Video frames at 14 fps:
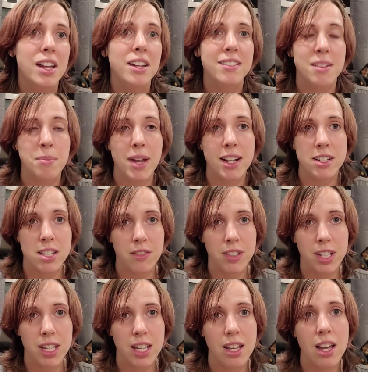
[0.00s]
Some
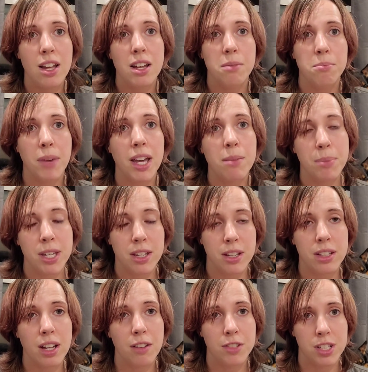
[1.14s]
activity might be
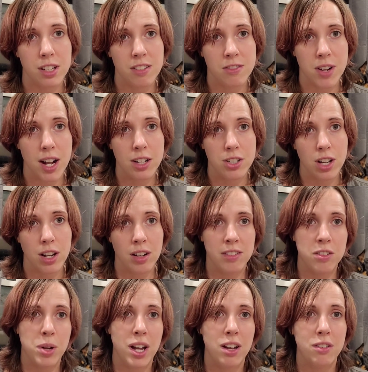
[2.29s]
enough to distract dogs
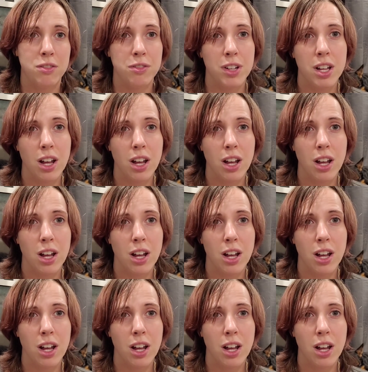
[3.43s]
who have